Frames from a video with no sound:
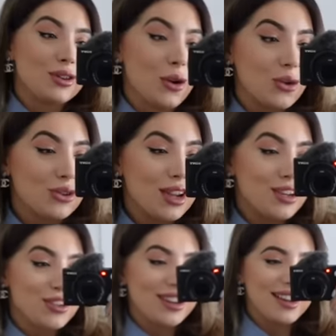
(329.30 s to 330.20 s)
COCO
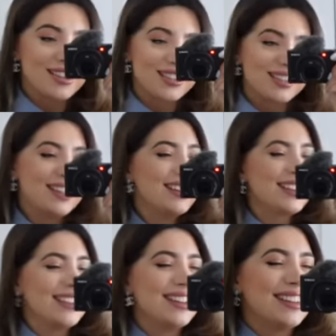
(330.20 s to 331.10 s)
NEIGE collection.
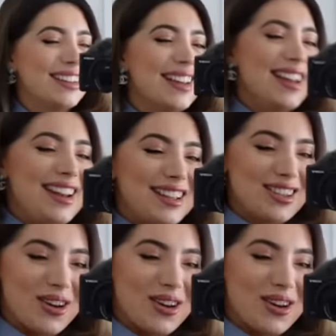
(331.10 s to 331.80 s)
Let's